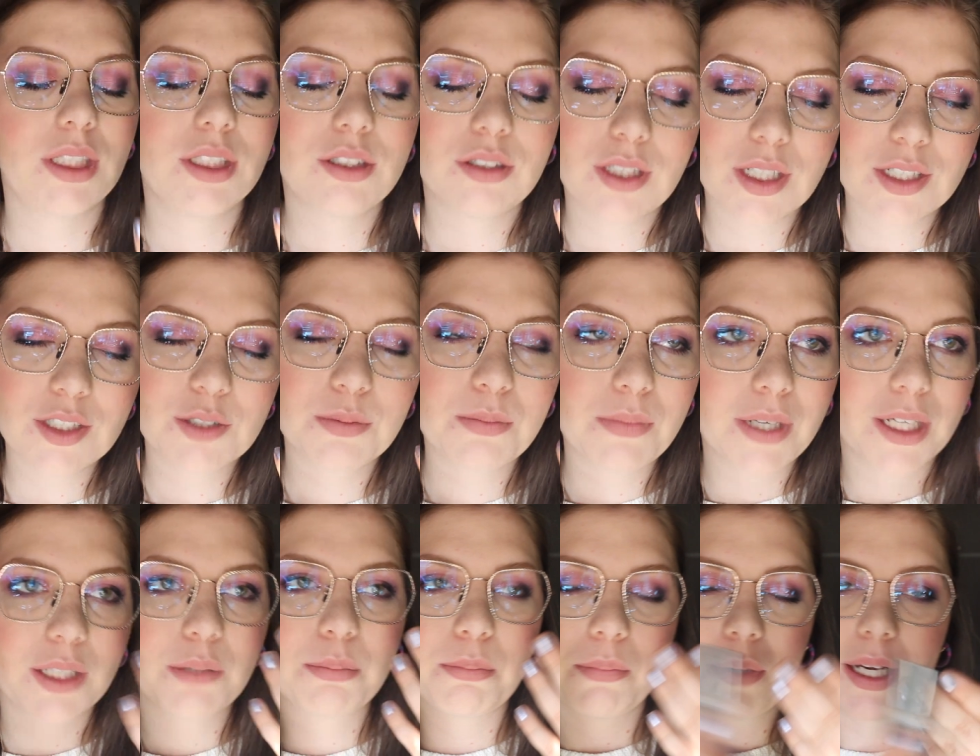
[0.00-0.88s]
It does
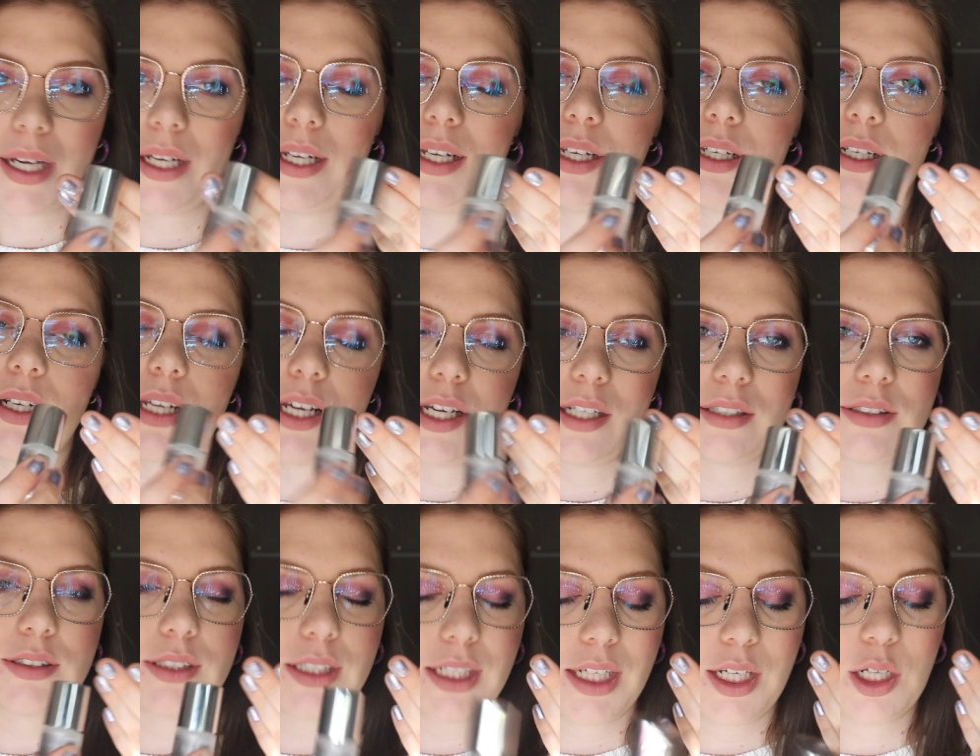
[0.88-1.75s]
make my
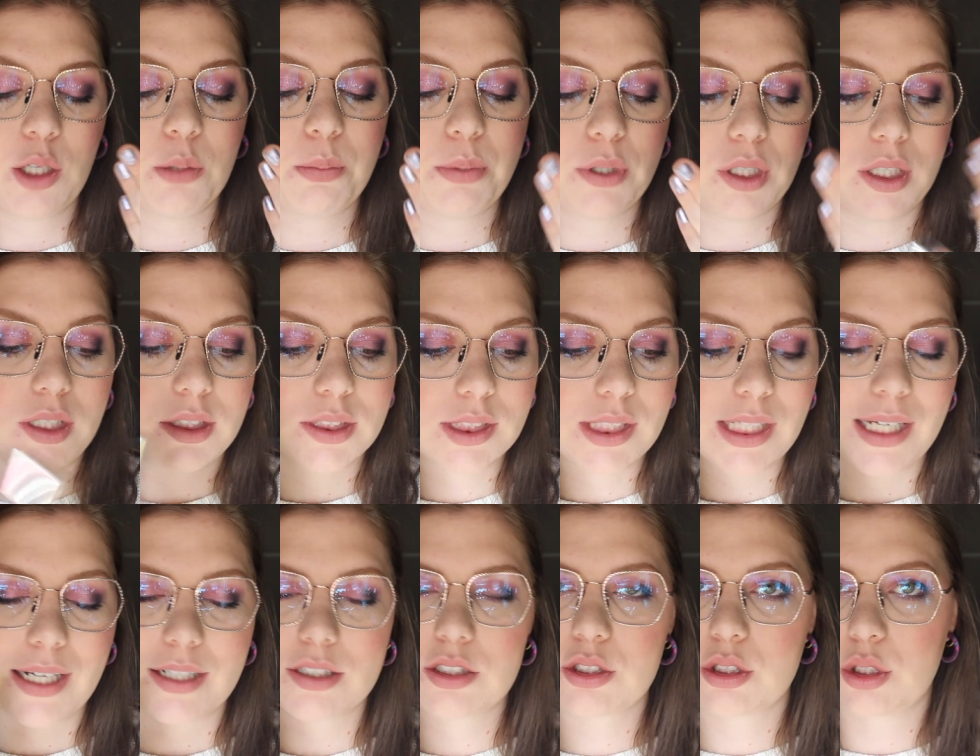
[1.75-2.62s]
nail polish
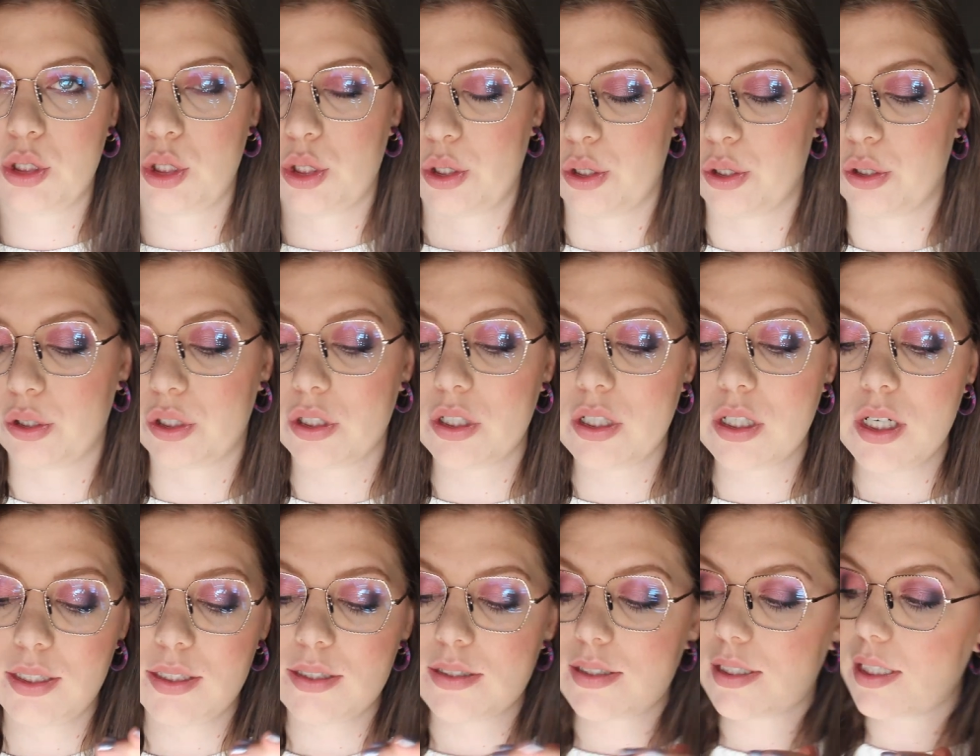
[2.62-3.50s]
last longer.
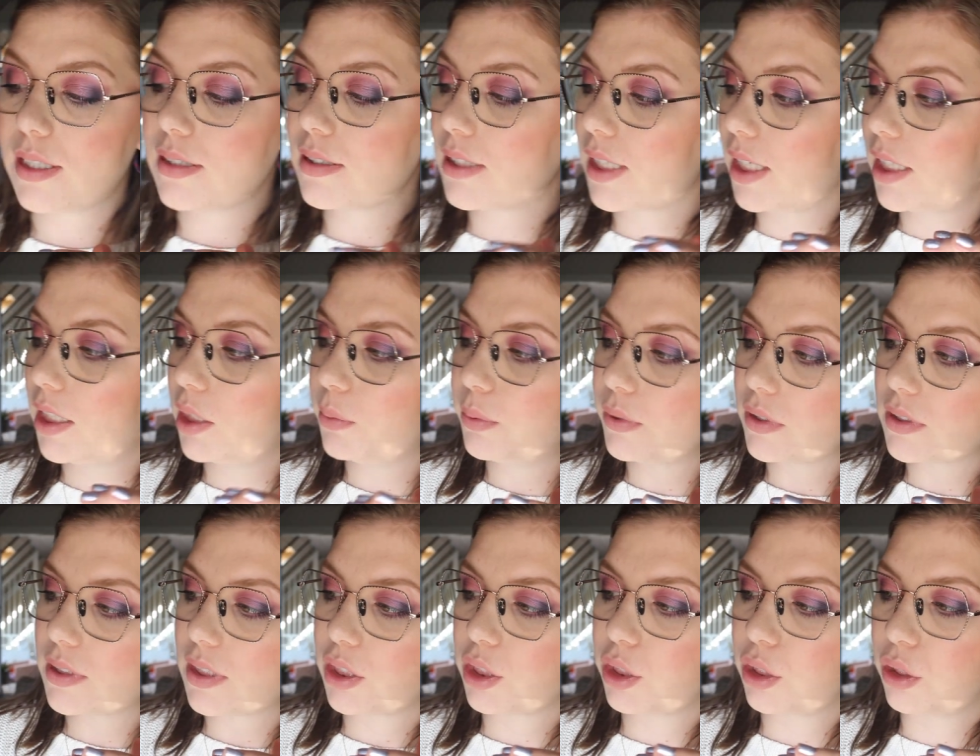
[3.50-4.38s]
It says eighty
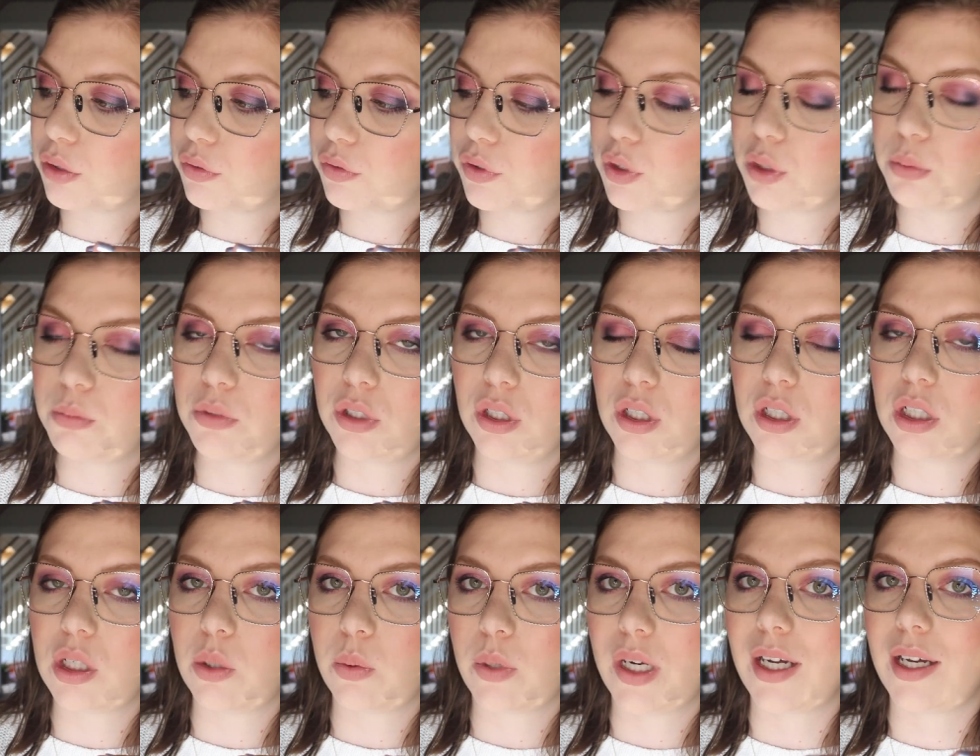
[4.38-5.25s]
percent confirmed
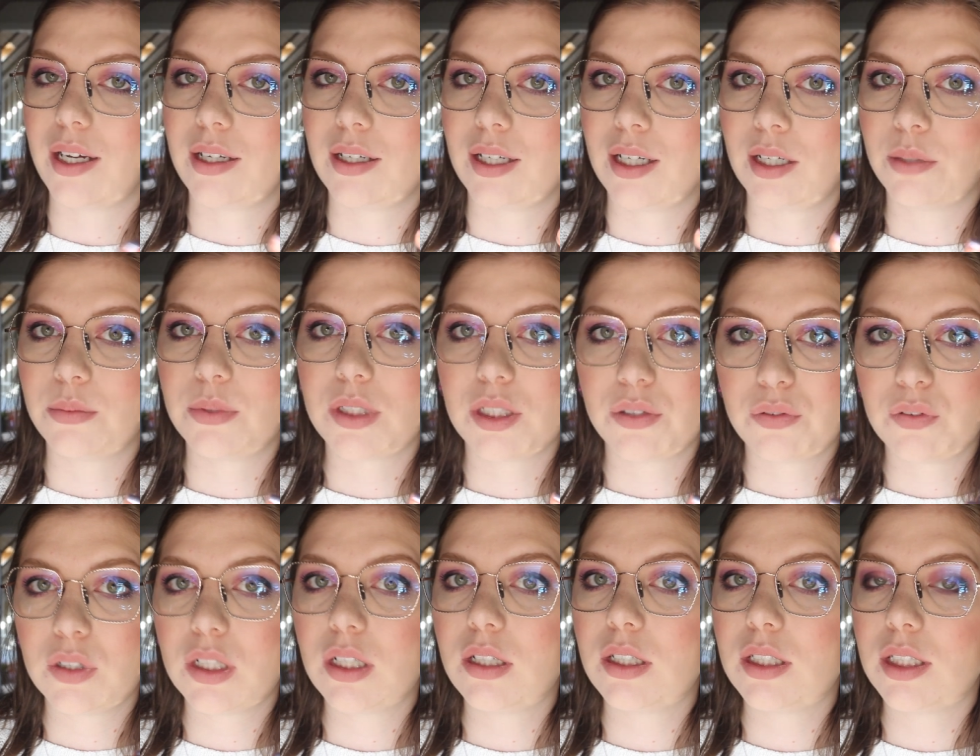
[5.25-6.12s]
longer wear, and I'm
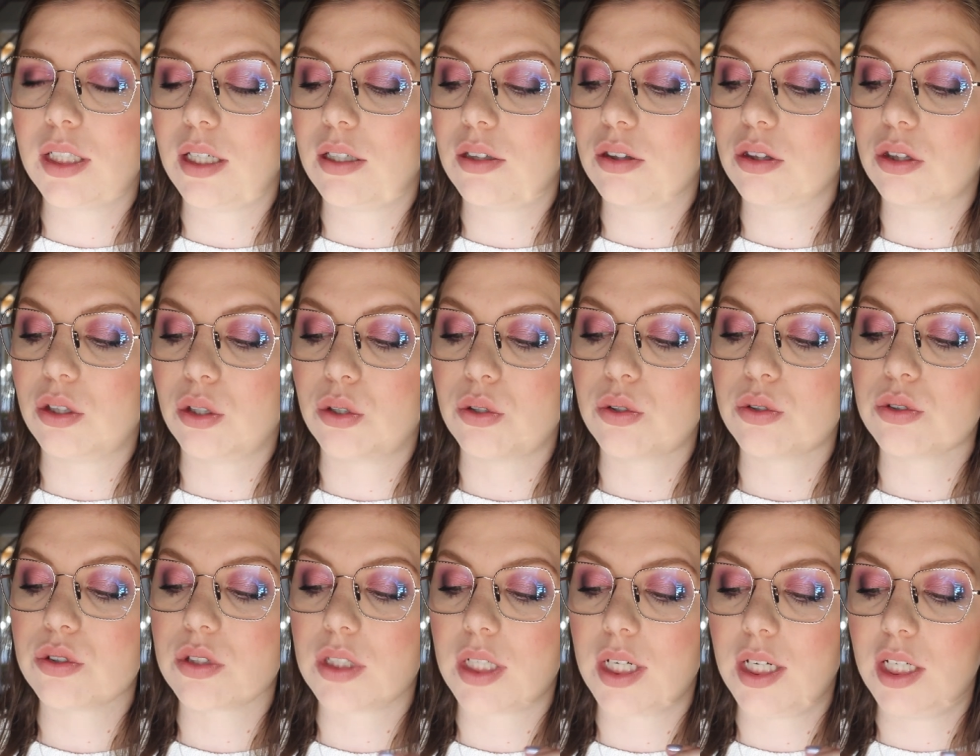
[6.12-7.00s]
definitely in
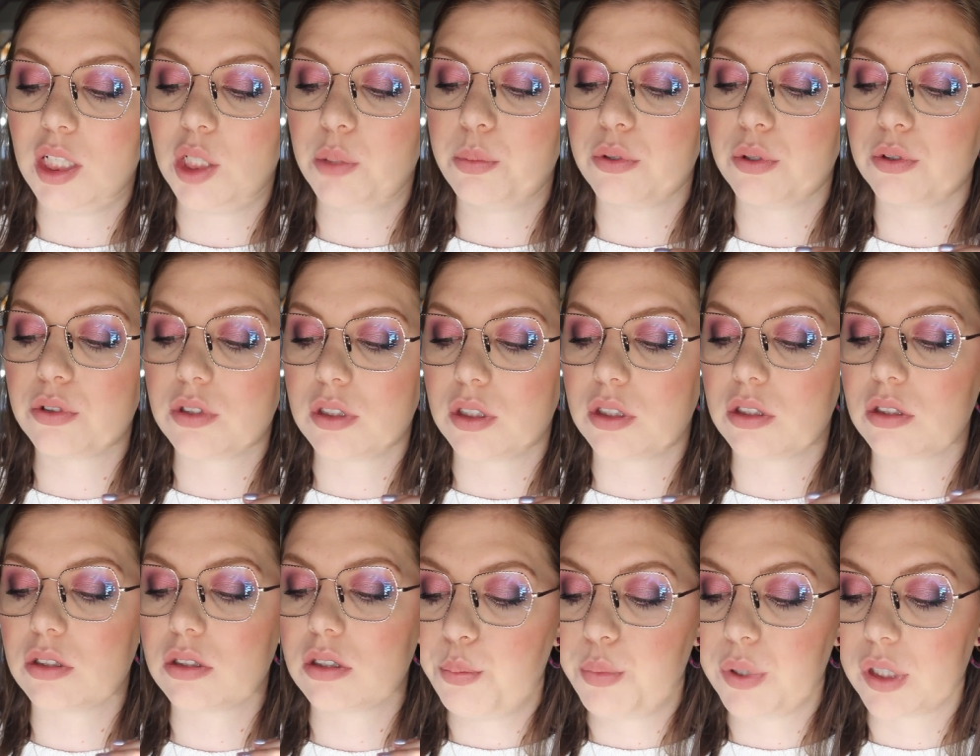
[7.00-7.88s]
those eighty
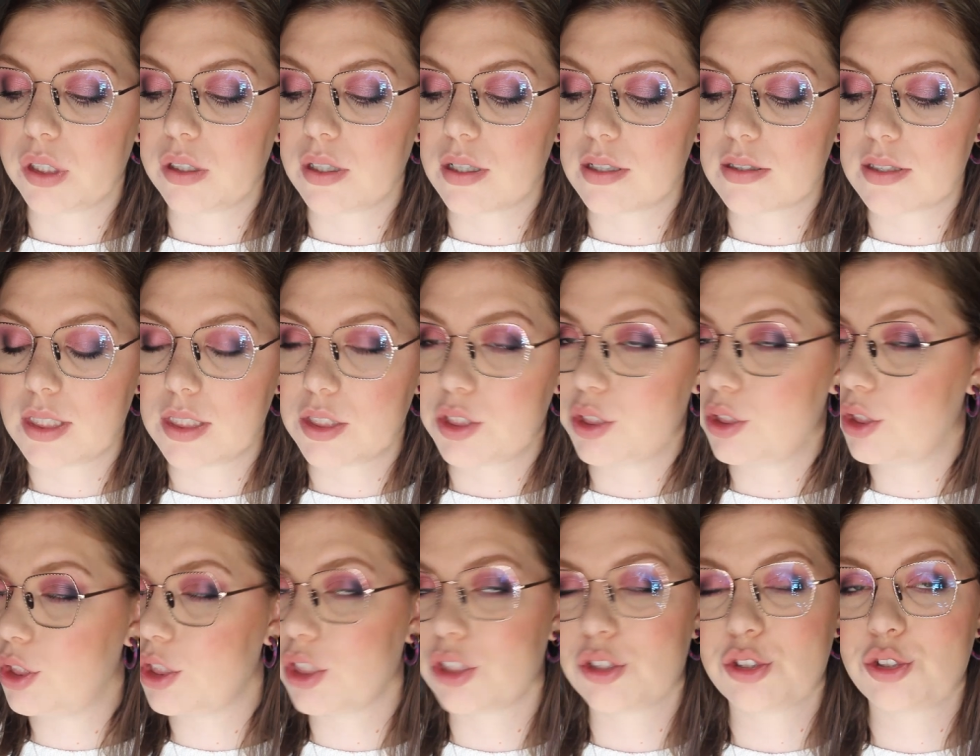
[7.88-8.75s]
percent because it
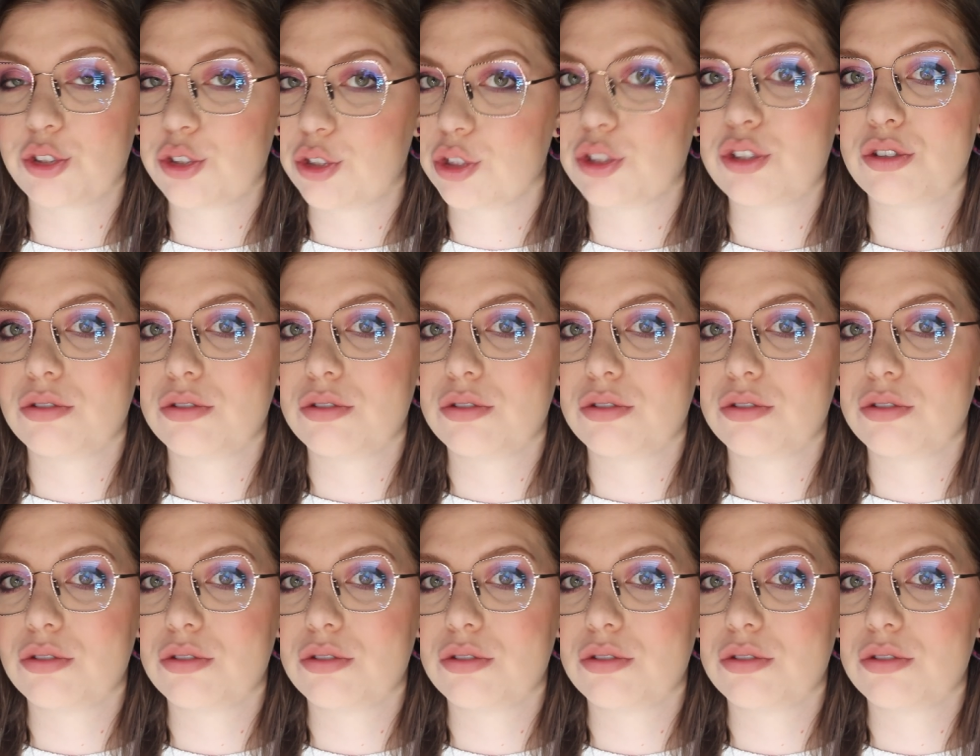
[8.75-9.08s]
just